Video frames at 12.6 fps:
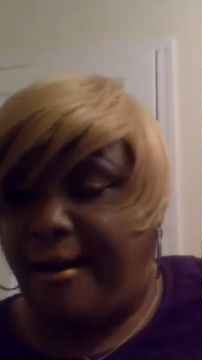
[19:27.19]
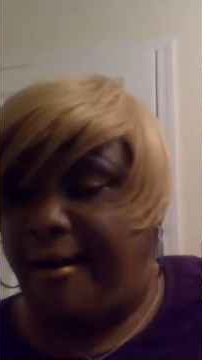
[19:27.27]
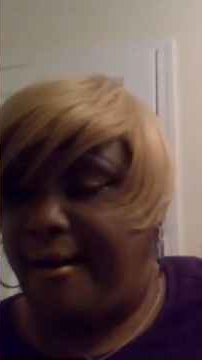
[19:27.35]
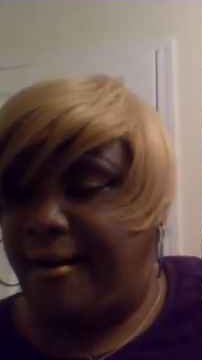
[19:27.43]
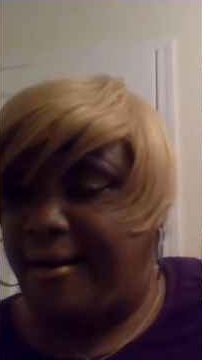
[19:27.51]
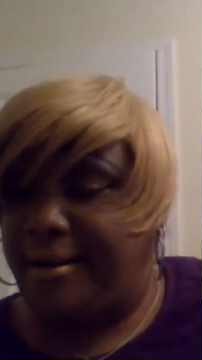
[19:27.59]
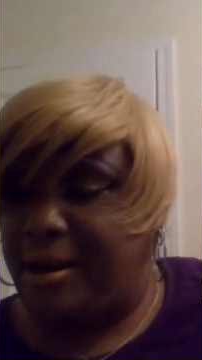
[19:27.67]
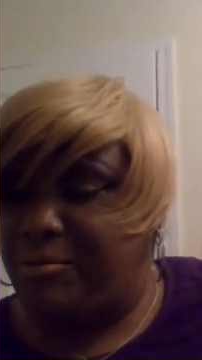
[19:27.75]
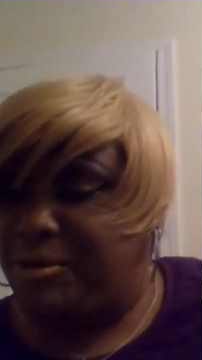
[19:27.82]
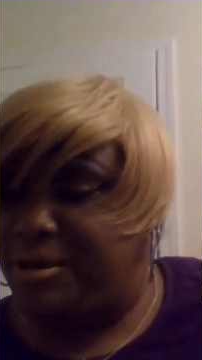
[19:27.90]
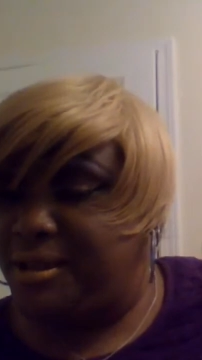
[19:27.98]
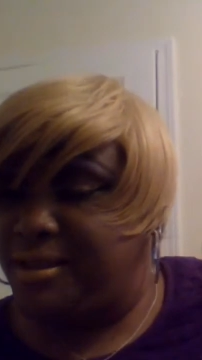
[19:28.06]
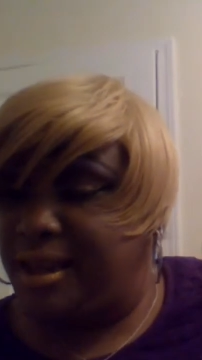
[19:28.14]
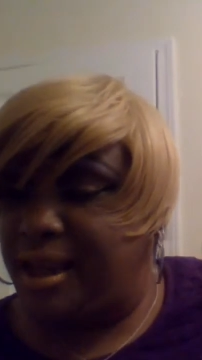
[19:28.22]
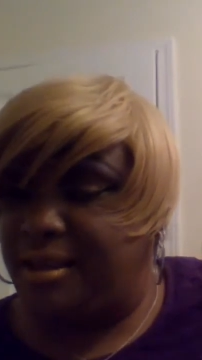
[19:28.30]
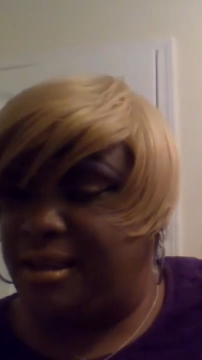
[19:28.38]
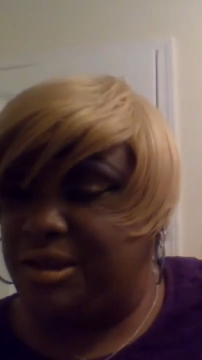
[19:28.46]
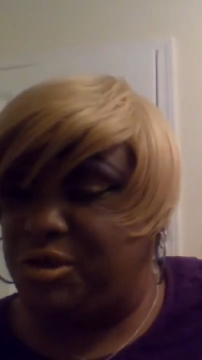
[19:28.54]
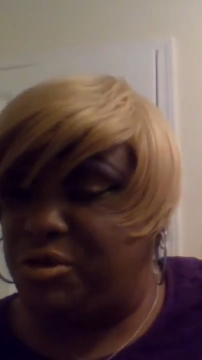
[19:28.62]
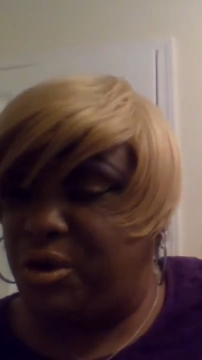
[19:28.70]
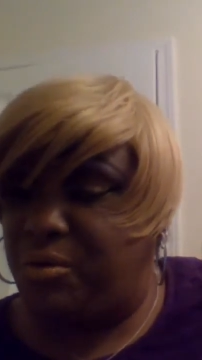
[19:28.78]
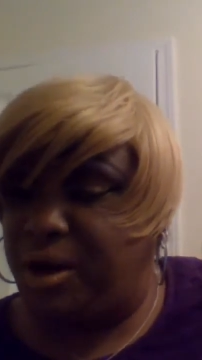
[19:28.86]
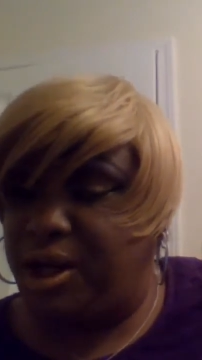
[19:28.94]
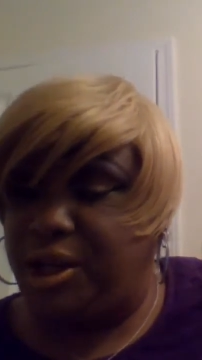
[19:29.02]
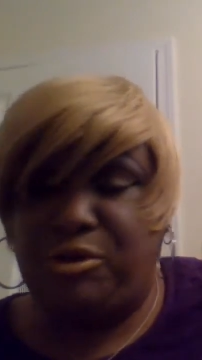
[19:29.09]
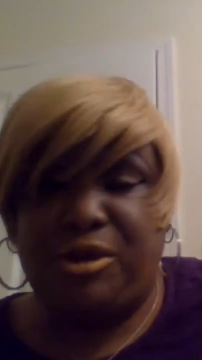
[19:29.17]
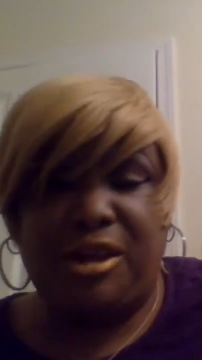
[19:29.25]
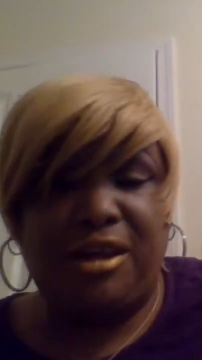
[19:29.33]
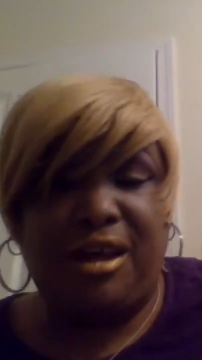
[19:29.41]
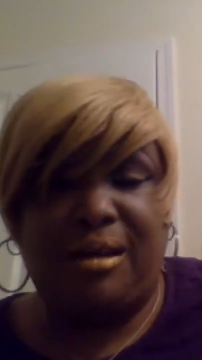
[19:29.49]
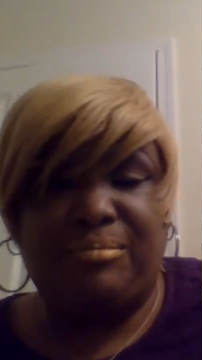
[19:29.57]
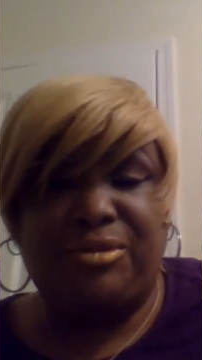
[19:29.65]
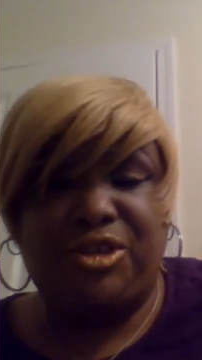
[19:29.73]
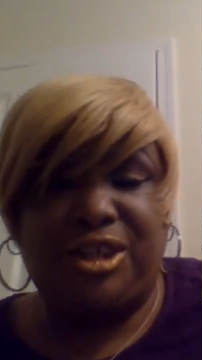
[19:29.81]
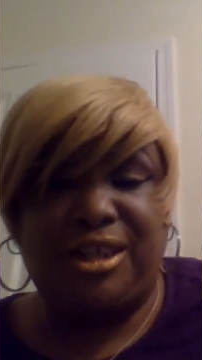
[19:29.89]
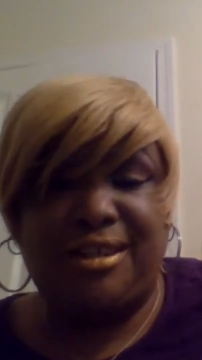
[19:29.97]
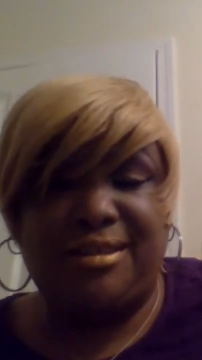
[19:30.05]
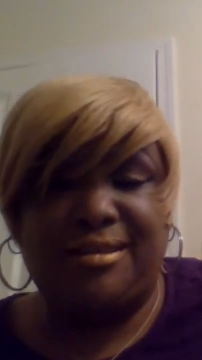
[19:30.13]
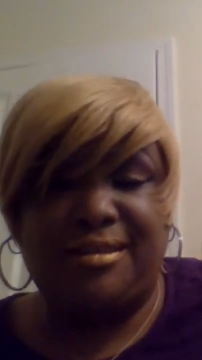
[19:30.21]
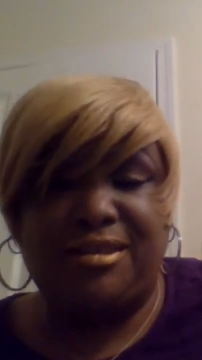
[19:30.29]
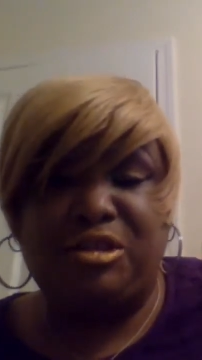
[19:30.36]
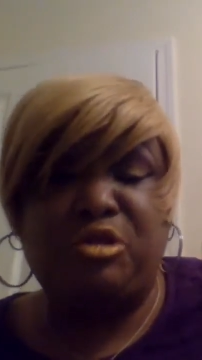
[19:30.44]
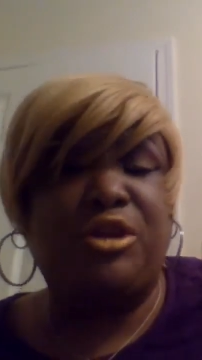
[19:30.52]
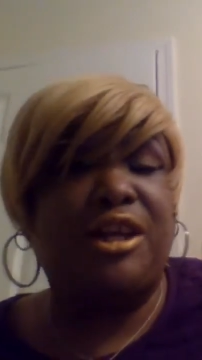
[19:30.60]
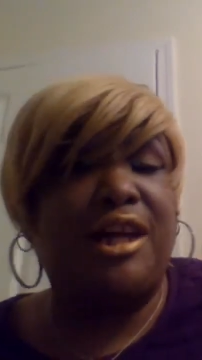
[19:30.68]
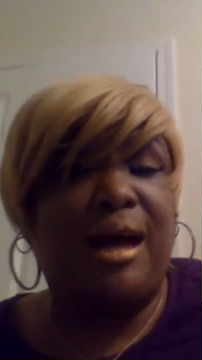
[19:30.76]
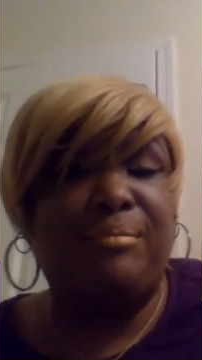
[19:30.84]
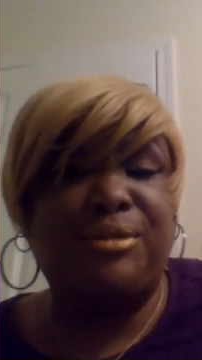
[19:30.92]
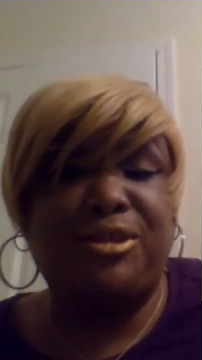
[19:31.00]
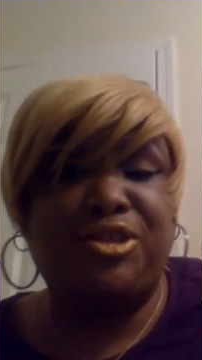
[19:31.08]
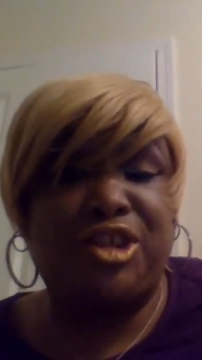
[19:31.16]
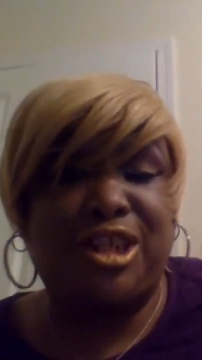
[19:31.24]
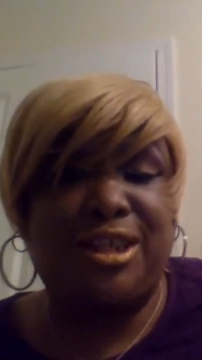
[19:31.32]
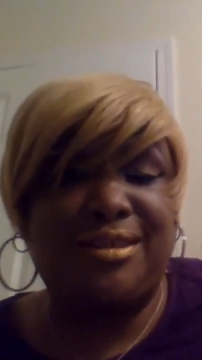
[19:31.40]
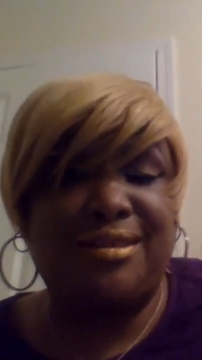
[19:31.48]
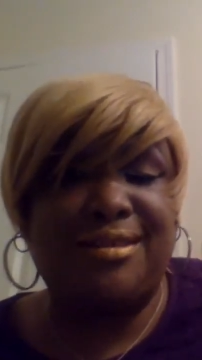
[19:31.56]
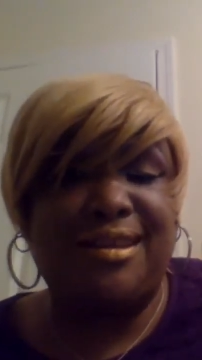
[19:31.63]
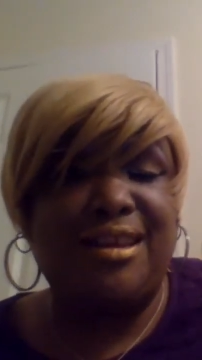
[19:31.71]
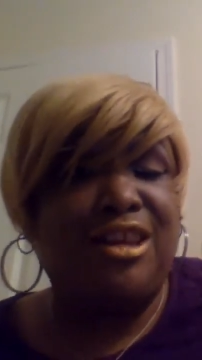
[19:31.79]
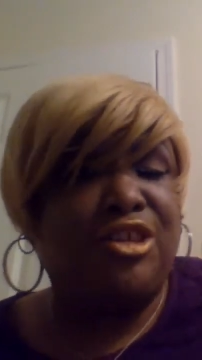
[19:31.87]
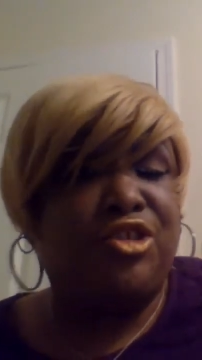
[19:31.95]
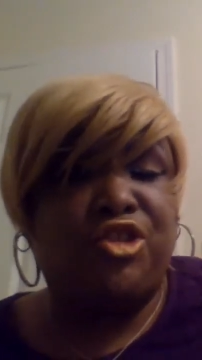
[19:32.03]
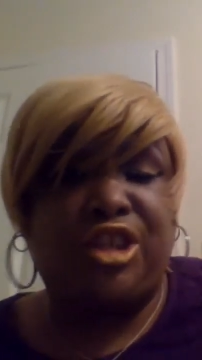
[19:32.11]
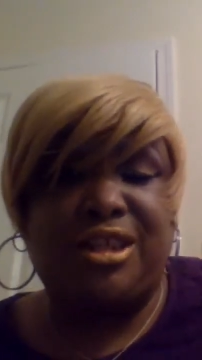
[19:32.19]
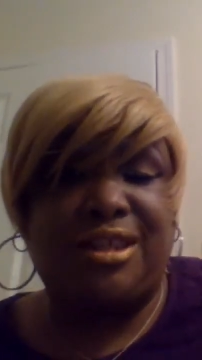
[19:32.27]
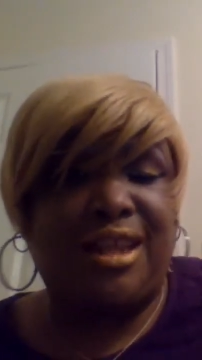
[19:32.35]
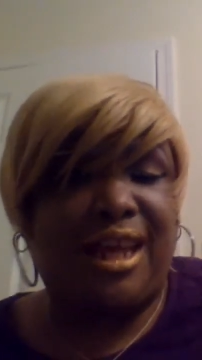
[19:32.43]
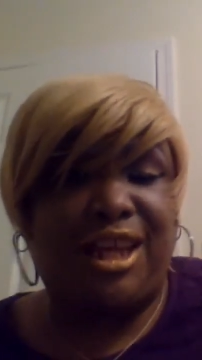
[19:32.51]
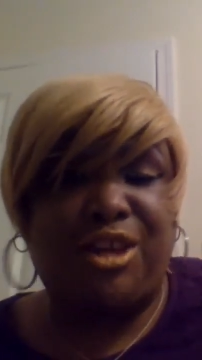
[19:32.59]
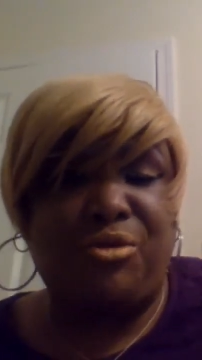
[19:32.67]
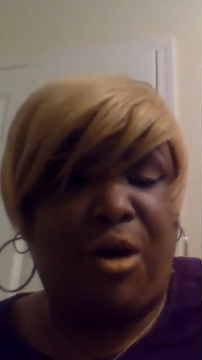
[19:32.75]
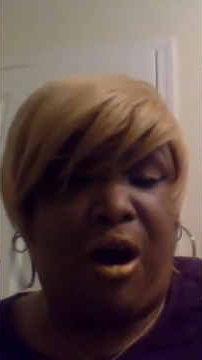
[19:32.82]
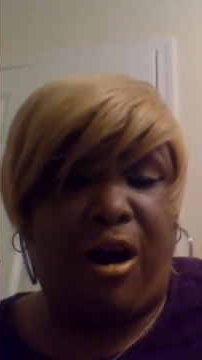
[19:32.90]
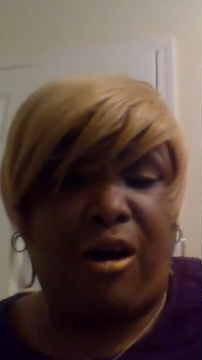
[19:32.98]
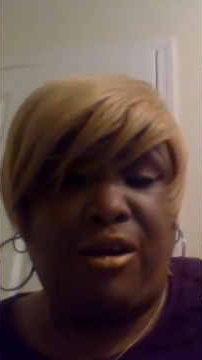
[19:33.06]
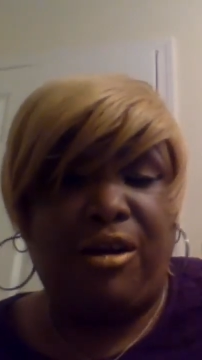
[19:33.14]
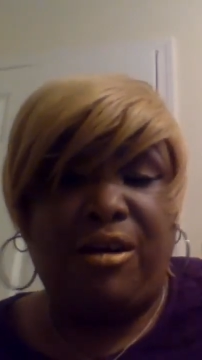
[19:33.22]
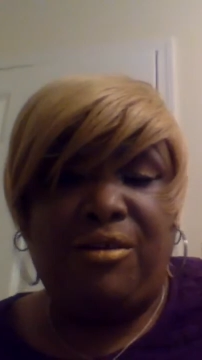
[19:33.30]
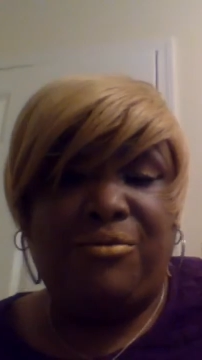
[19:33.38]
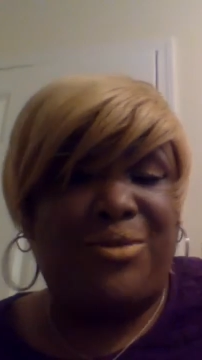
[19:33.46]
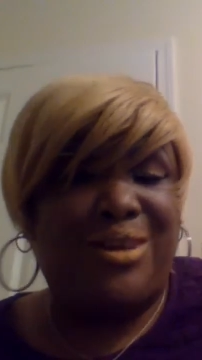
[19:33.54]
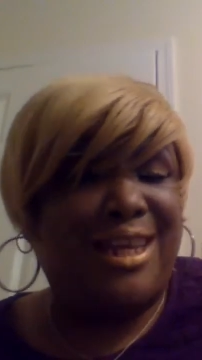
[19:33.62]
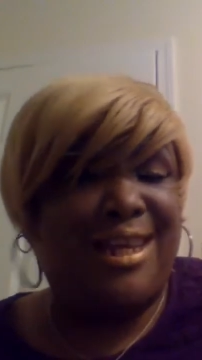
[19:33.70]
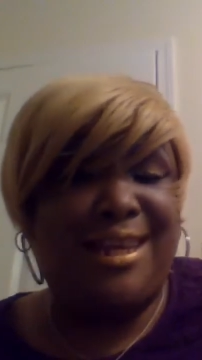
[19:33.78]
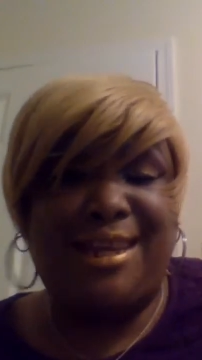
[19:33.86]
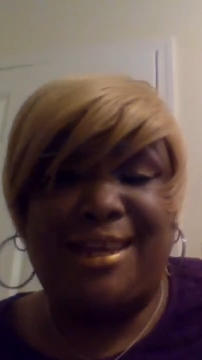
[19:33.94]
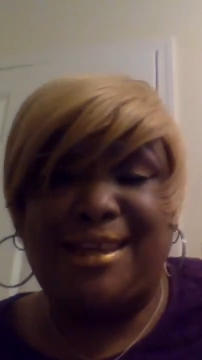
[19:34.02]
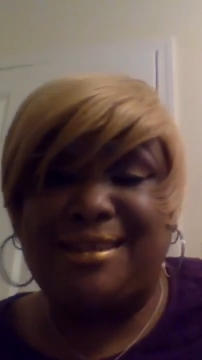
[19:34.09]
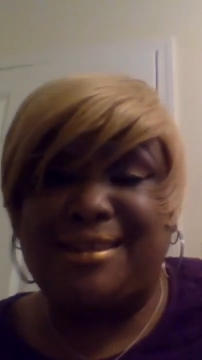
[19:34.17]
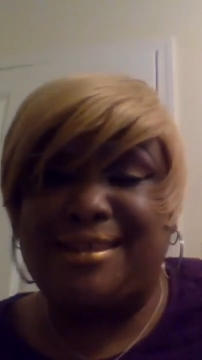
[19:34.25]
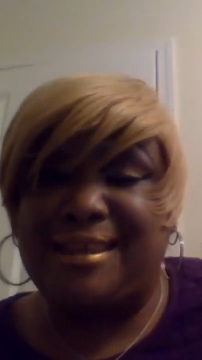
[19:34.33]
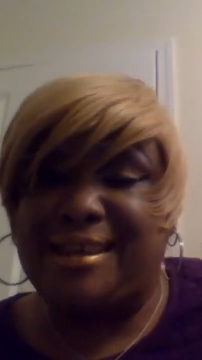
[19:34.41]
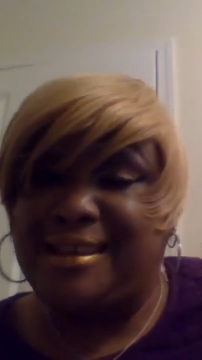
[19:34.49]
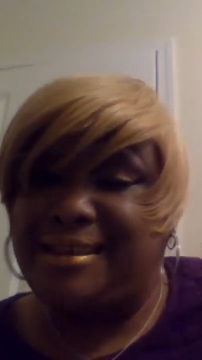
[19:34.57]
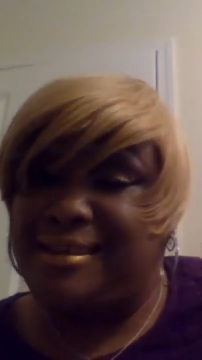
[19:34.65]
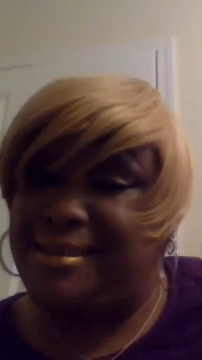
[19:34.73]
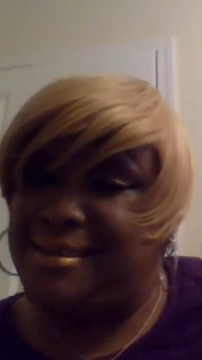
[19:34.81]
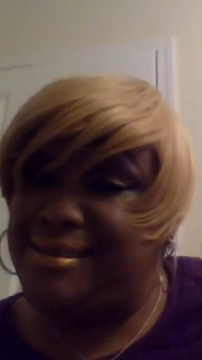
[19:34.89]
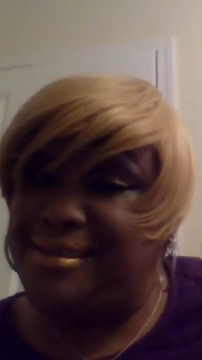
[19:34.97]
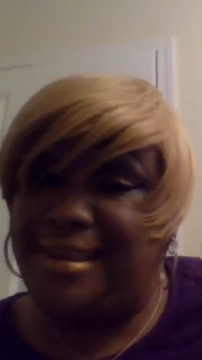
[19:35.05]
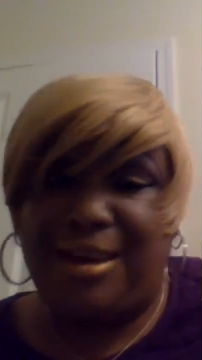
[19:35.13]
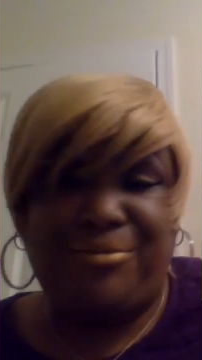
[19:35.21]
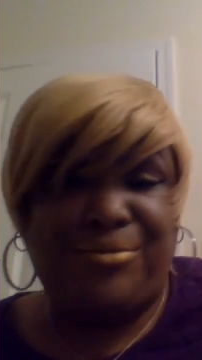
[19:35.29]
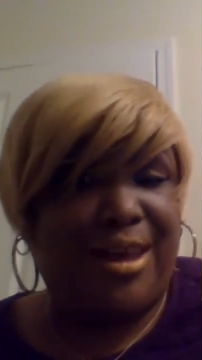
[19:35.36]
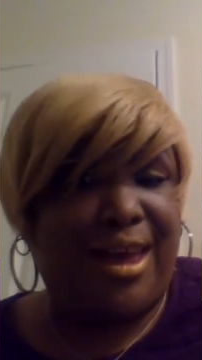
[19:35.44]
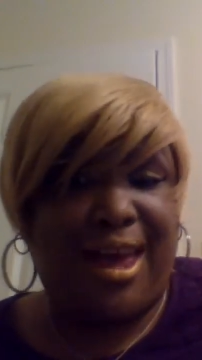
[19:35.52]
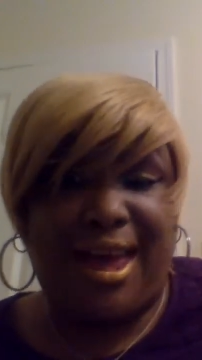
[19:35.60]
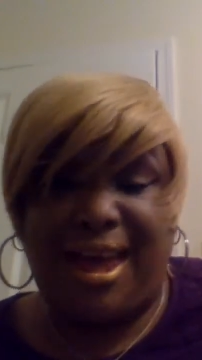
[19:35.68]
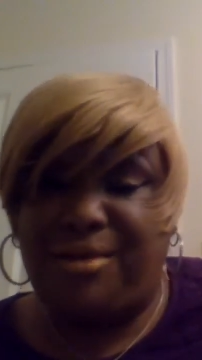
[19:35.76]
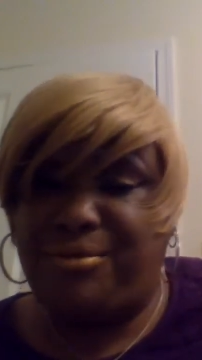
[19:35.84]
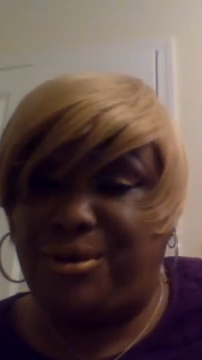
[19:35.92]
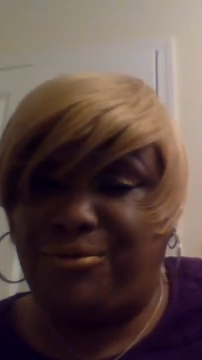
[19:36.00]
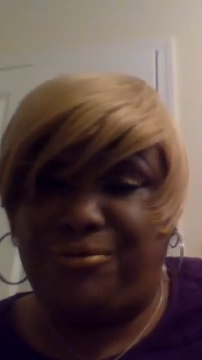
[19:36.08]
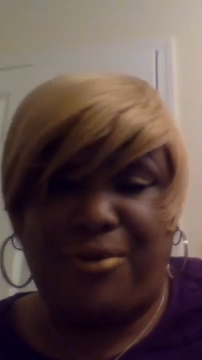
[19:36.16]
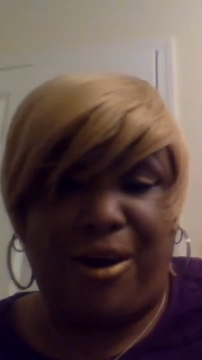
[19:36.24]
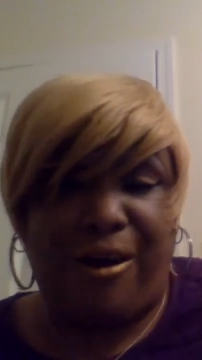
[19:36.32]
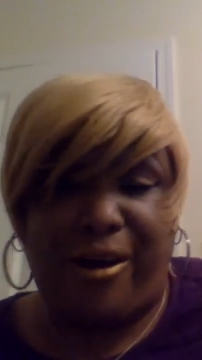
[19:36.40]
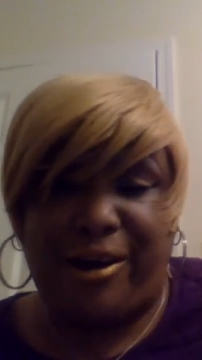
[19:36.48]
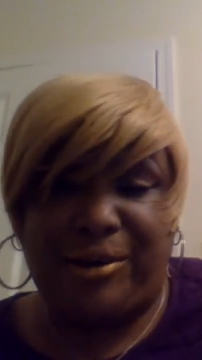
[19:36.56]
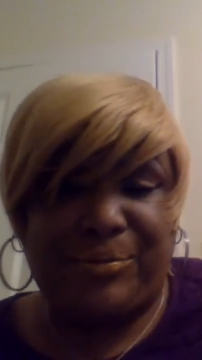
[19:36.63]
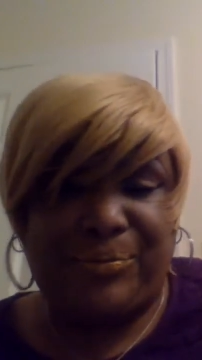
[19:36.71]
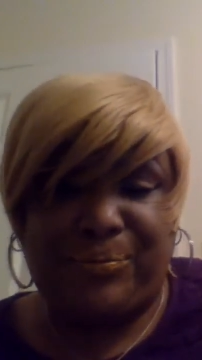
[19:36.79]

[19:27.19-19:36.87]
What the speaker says: I want to say that, you know what? You can come to Jesus just like you are, for he is never, ever far.